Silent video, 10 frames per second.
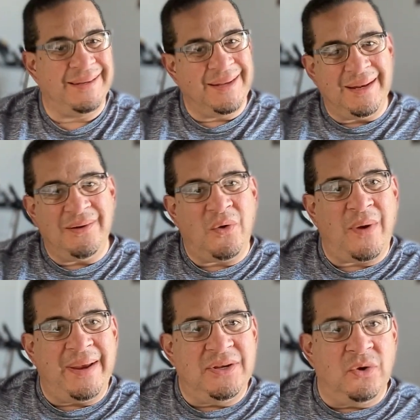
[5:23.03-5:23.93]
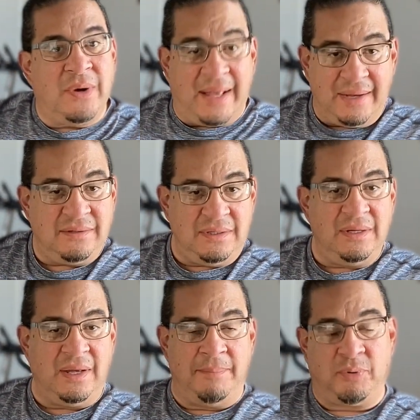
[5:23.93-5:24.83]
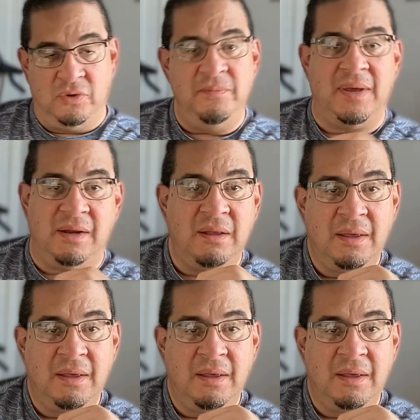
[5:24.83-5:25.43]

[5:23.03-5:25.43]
and didn't quite do it. I could see an improvement.